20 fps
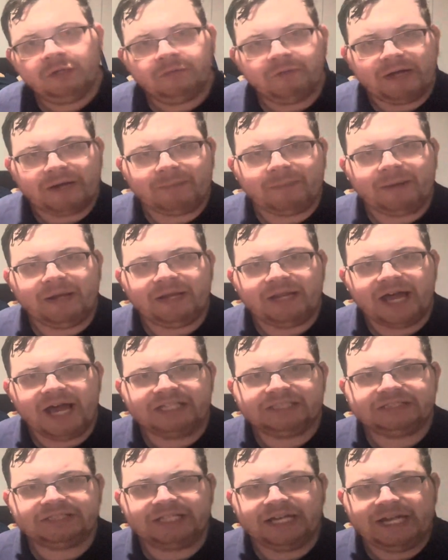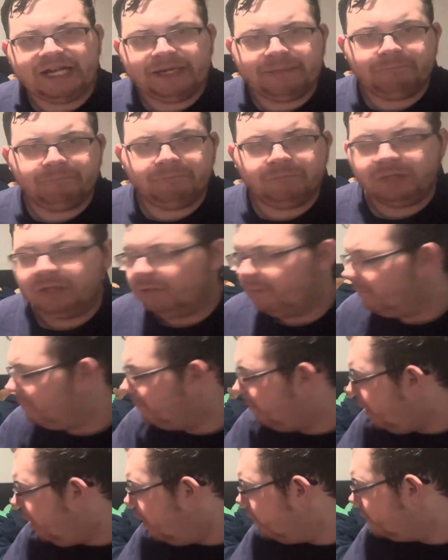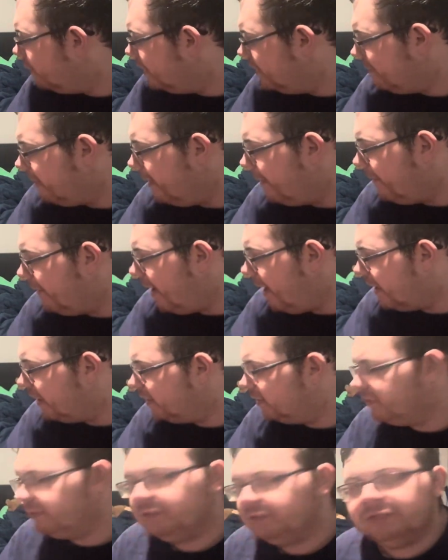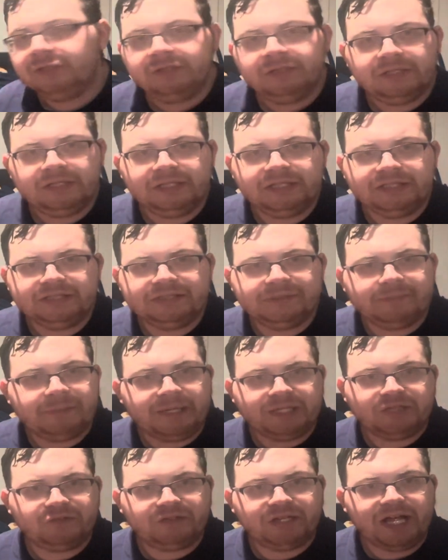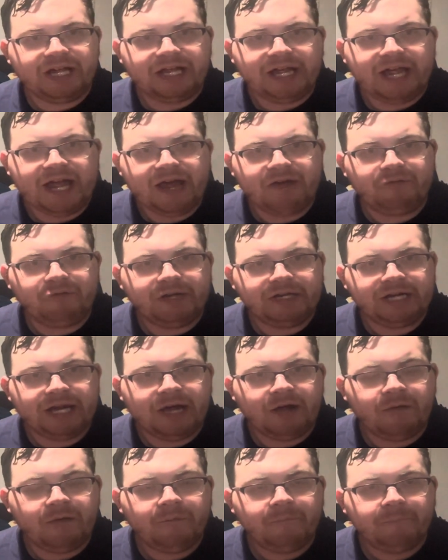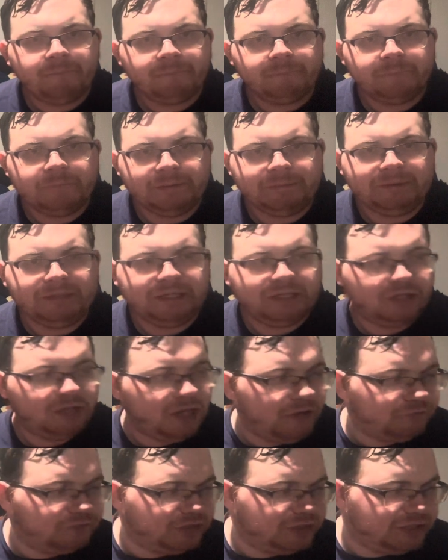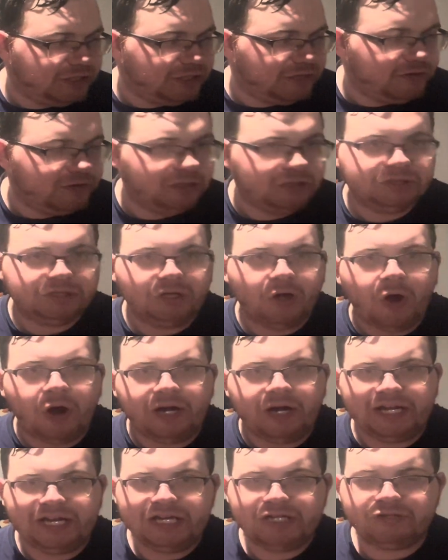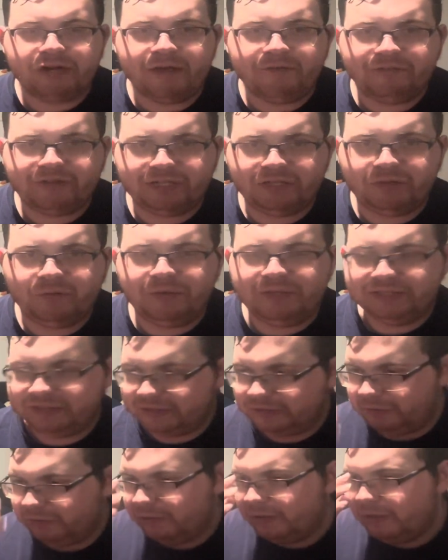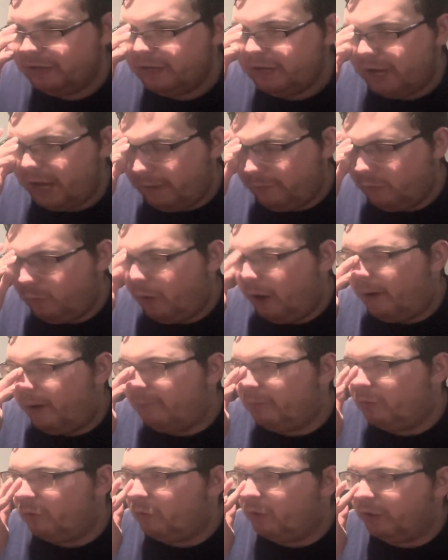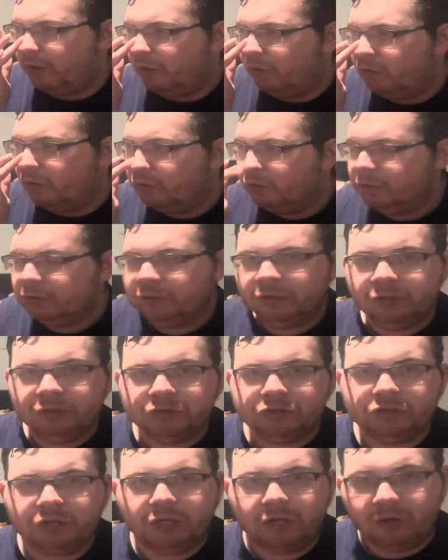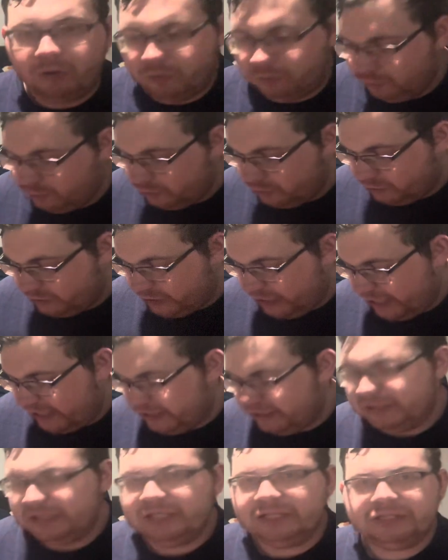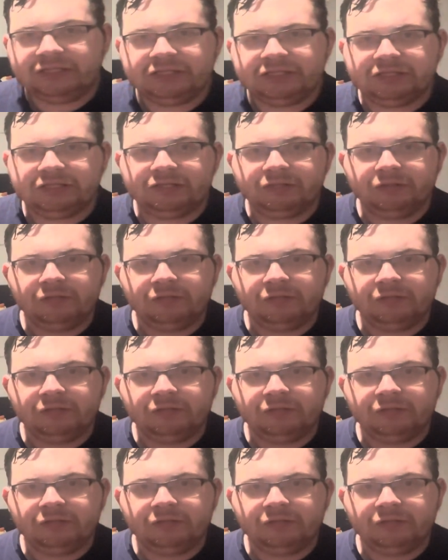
like my last game ball in my bag, is the best thing I have right now. Me being a lefty there, and there's hardly any traffic, and the lanes there have a lot more oil. So taking this